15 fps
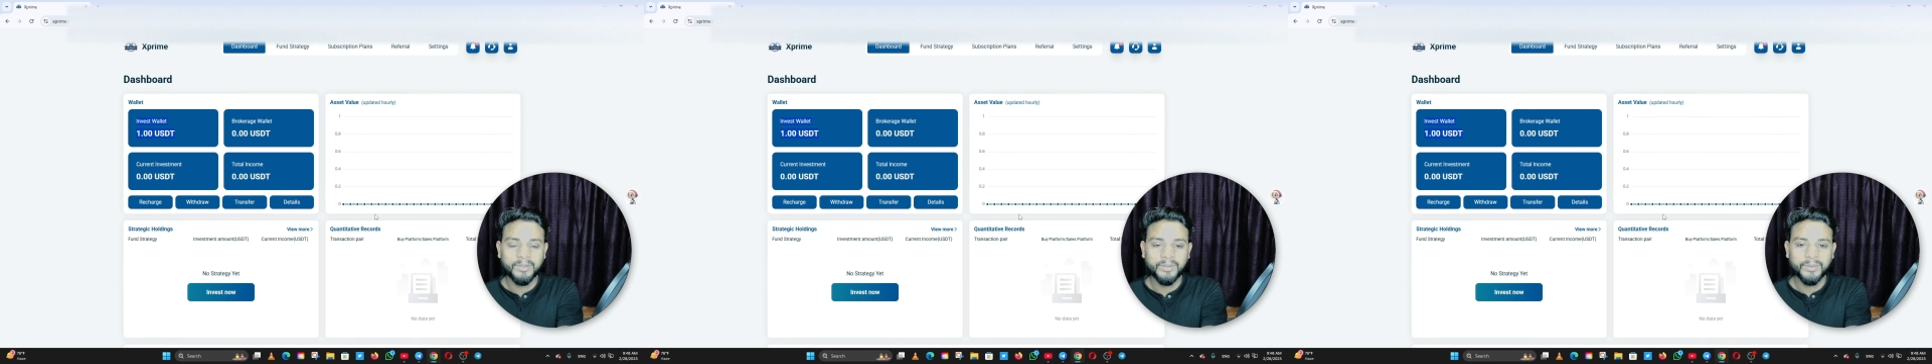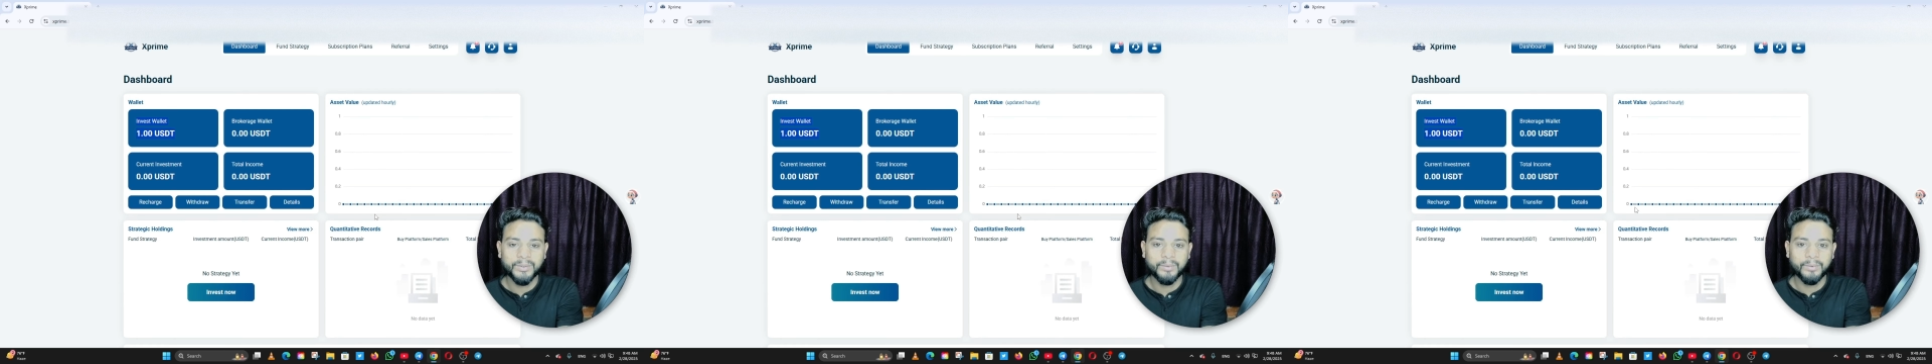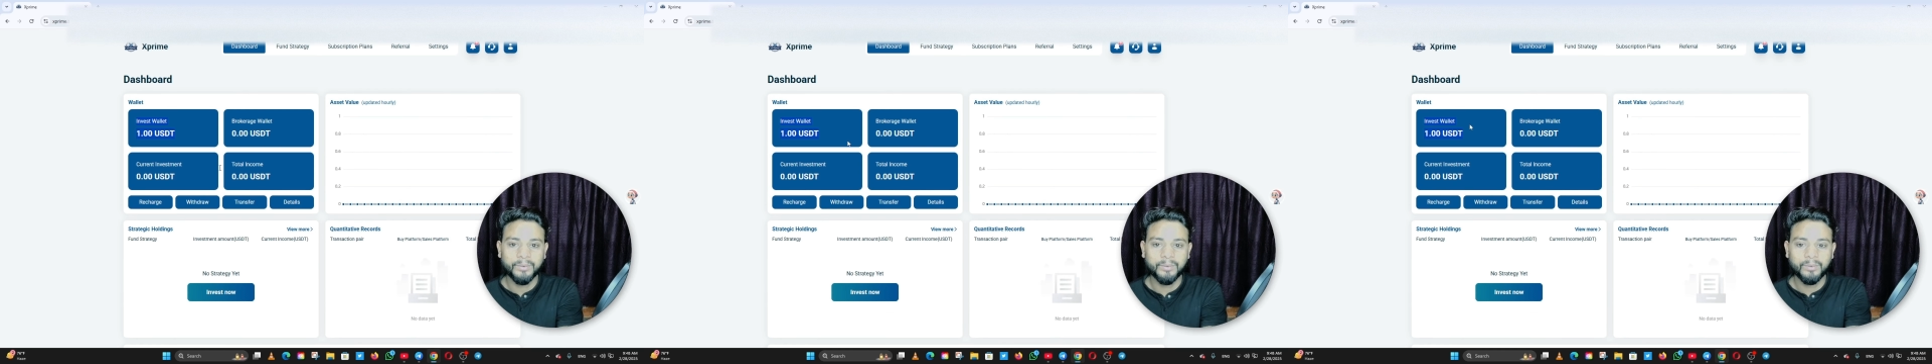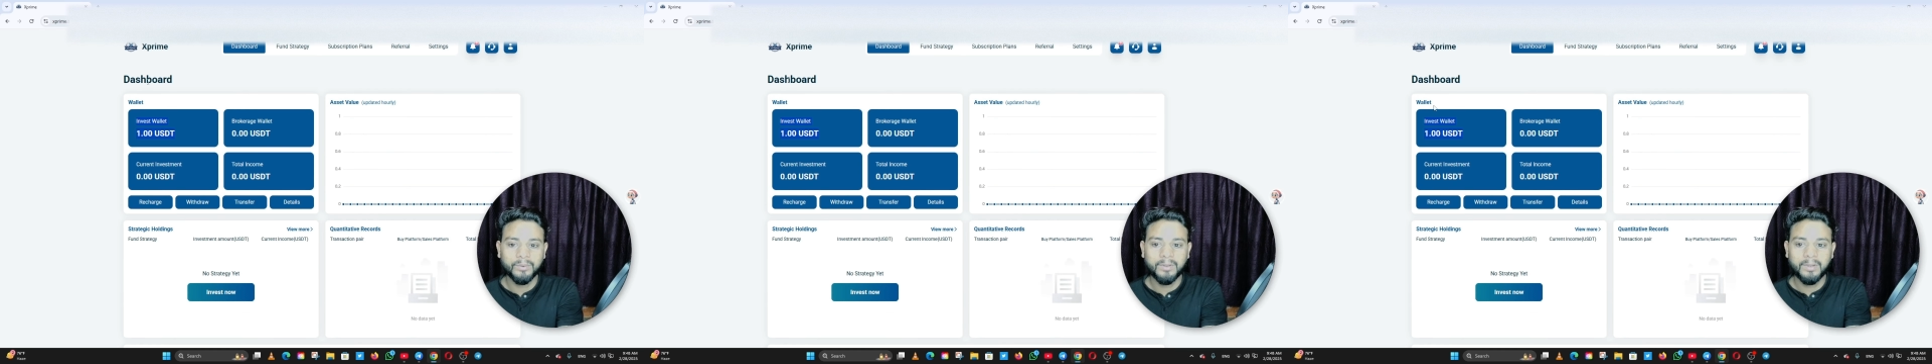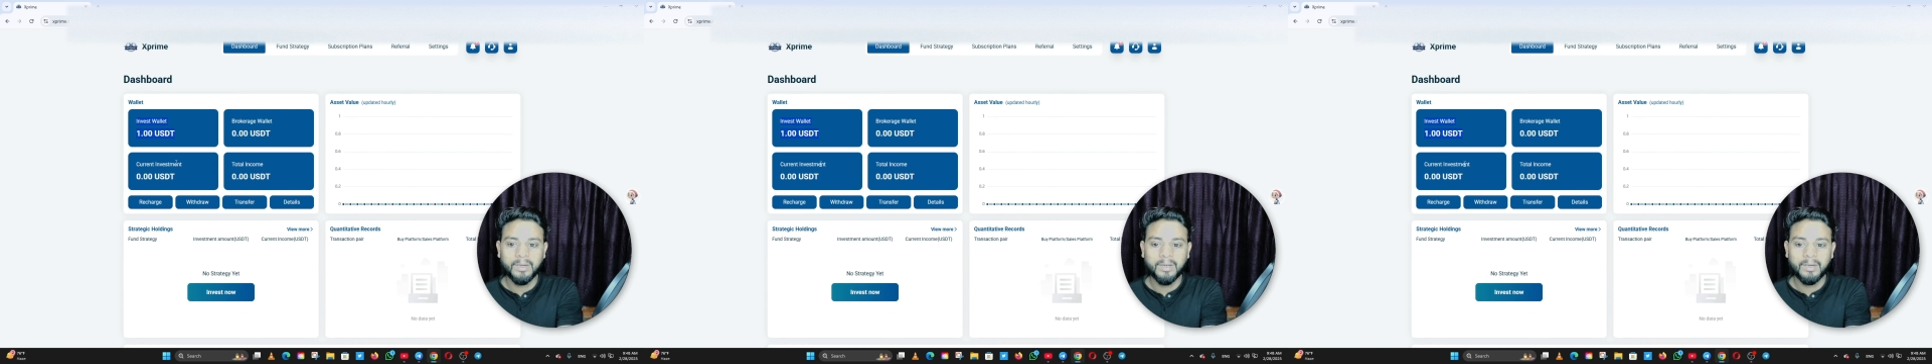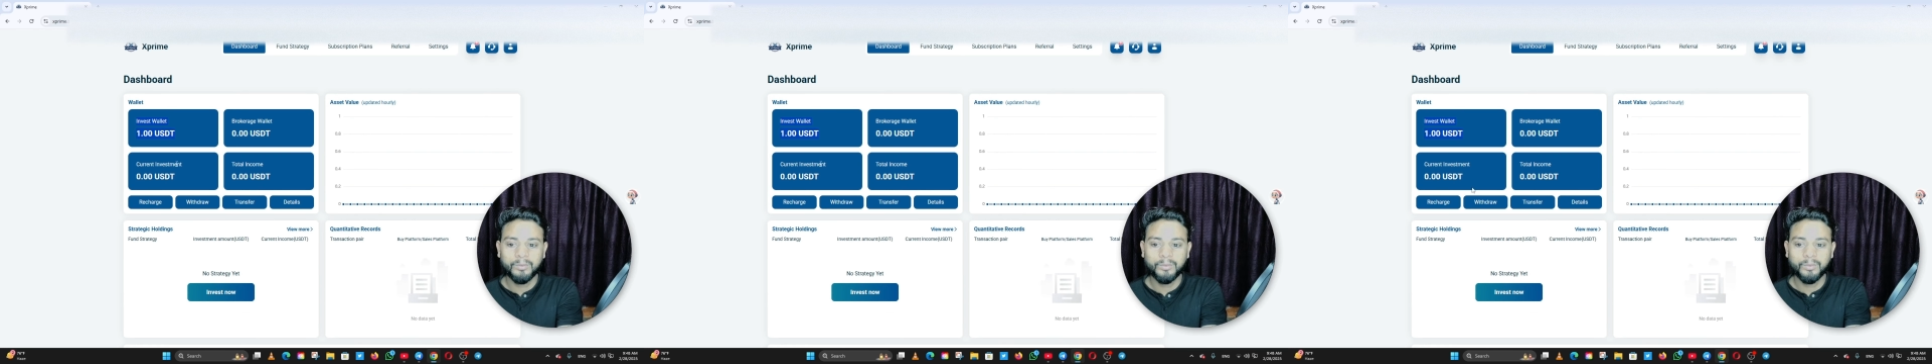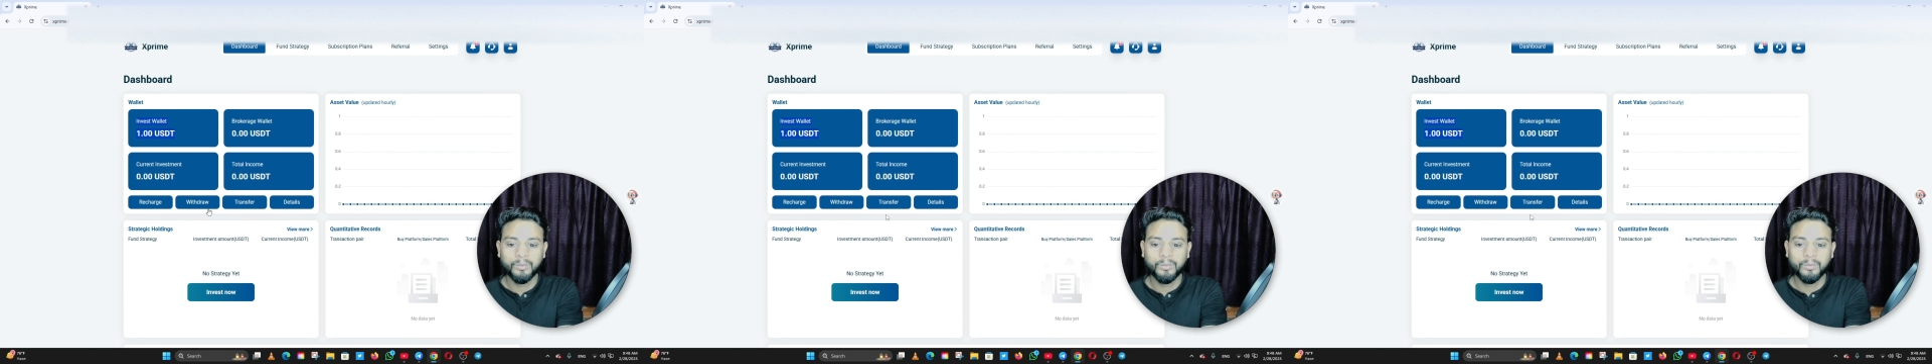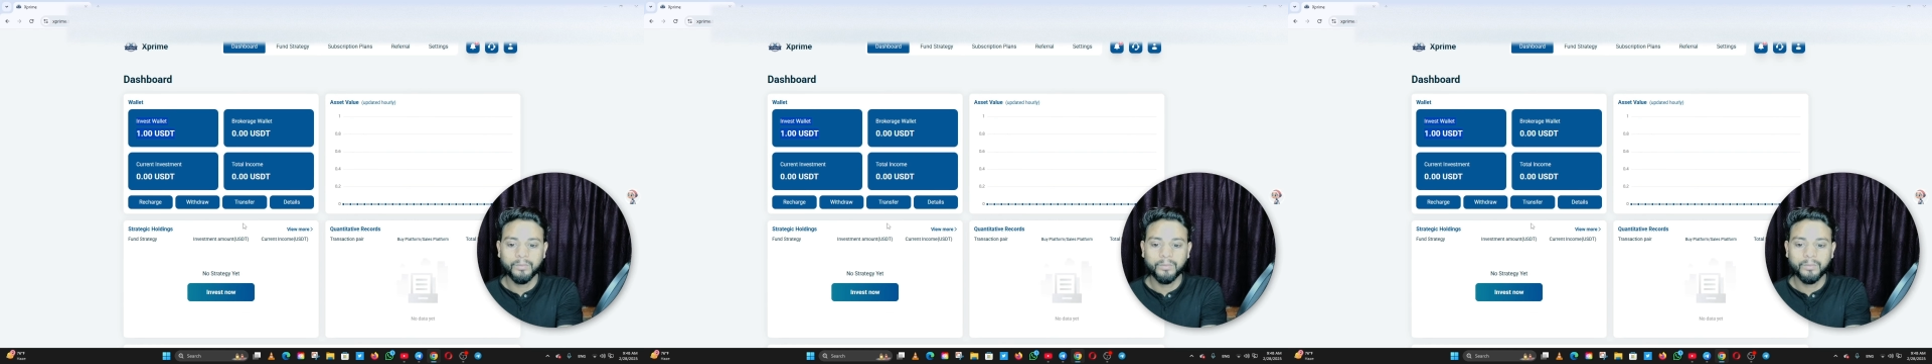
show you how to